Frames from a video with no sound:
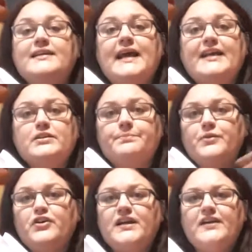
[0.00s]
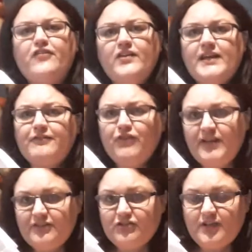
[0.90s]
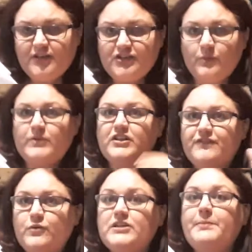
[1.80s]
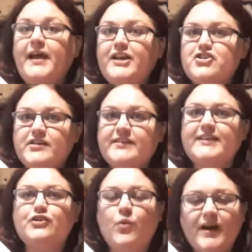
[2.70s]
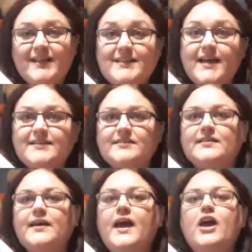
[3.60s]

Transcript: Now, as a book, if you can get through the introduction, which is 40 pages, it's quite intense.